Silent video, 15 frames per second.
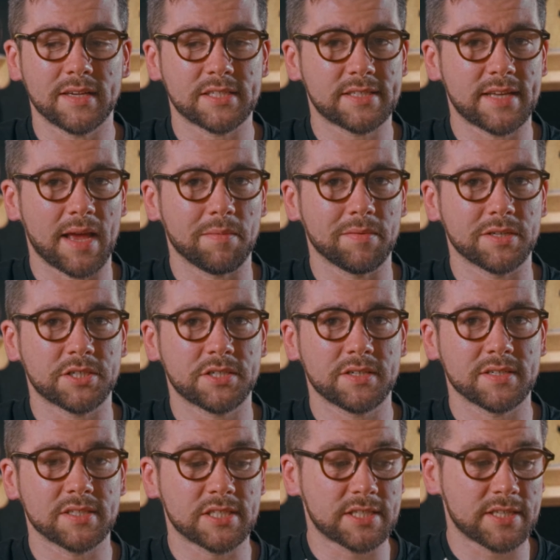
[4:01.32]
established
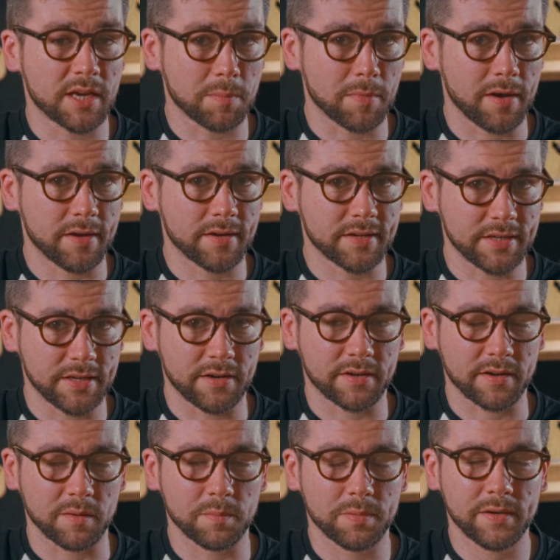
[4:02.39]
Sigma Guitar
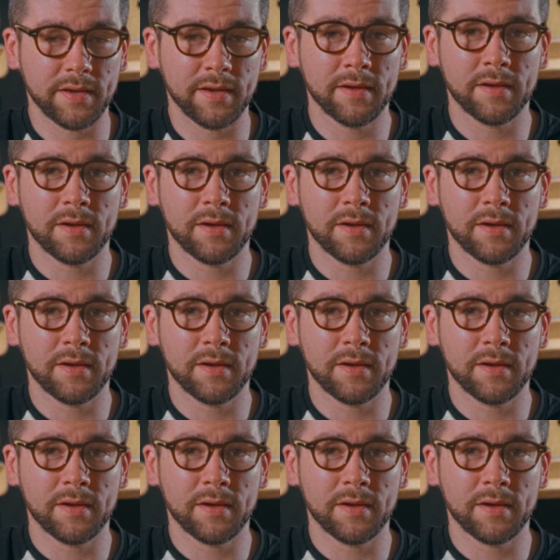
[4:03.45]
Company,